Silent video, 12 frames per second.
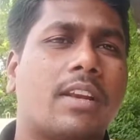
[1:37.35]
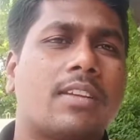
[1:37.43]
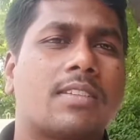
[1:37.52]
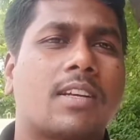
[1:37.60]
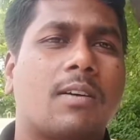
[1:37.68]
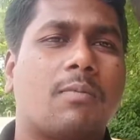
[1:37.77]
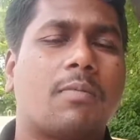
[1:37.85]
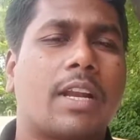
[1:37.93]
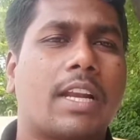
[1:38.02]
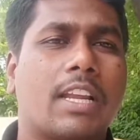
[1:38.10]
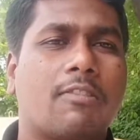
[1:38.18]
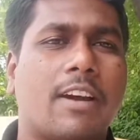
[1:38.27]
it is
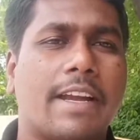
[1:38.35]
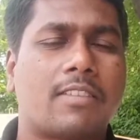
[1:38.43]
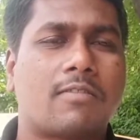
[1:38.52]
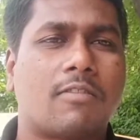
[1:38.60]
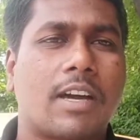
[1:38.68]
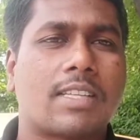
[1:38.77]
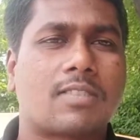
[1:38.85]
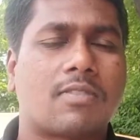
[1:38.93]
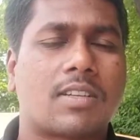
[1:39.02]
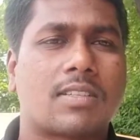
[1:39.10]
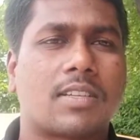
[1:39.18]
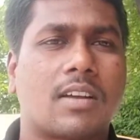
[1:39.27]
completely vice
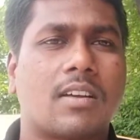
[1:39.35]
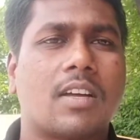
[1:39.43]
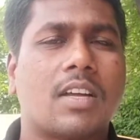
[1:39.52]
versa.